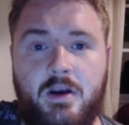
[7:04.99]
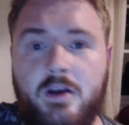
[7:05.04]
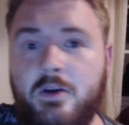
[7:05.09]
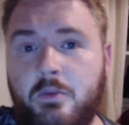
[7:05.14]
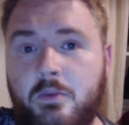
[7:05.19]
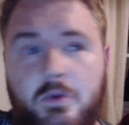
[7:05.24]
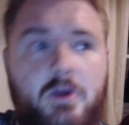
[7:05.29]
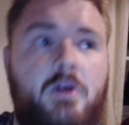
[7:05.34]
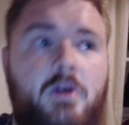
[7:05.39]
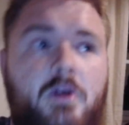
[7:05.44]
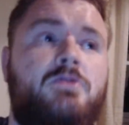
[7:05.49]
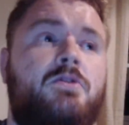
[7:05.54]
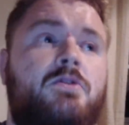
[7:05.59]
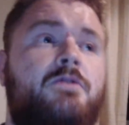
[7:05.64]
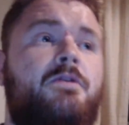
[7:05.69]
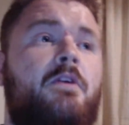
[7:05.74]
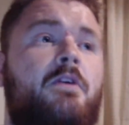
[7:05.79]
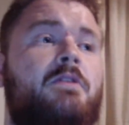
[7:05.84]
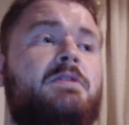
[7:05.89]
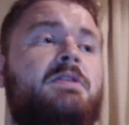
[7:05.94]
I don't want to go too
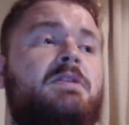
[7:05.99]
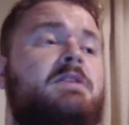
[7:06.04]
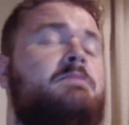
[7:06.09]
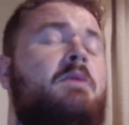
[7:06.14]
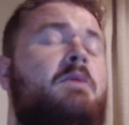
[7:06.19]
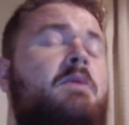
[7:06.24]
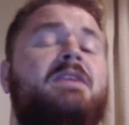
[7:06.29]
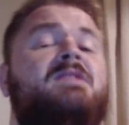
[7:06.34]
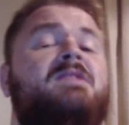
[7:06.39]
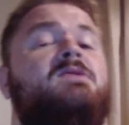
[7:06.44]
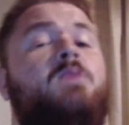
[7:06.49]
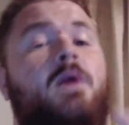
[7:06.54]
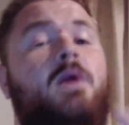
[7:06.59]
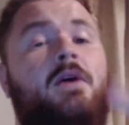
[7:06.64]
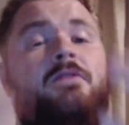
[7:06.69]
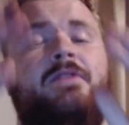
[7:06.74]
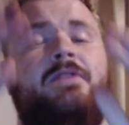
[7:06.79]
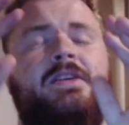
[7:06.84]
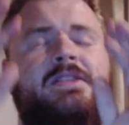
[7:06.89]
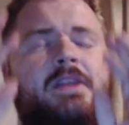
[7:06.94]
far into this,
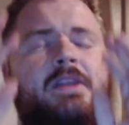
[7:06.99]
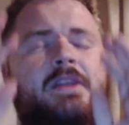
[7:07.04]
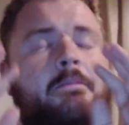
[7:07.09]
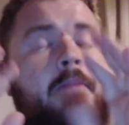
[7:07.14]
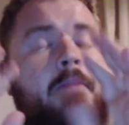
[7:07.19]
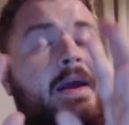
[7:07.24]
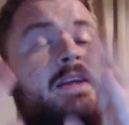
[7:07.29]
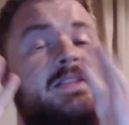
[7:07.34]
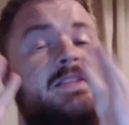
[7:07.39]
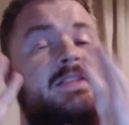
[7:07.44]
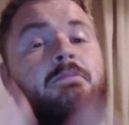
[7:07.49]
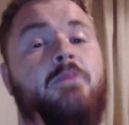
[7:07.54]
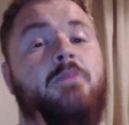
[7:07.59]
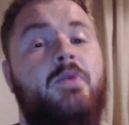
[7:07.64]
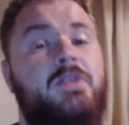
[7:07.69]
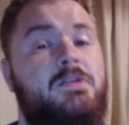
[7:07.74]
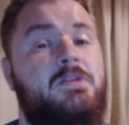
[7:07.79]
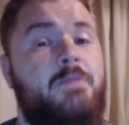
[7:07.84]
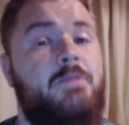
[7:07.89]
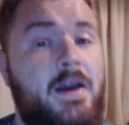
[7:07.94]
-12 is an amazing
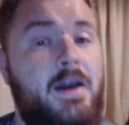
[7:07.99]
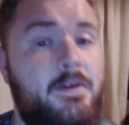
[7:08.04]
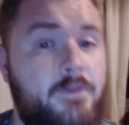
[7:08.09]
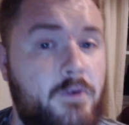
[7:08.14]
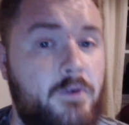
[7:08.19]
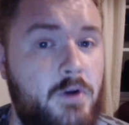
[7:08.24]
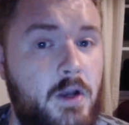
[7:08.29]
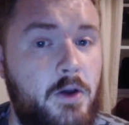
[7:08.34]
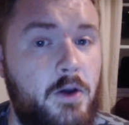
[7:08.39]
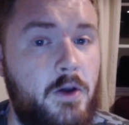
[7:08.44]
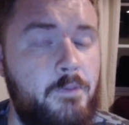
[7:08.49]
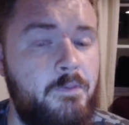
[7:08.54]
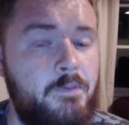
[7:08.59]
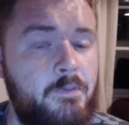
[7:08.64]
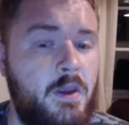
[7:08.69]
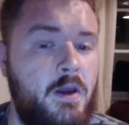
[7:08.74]
point to be at for a low.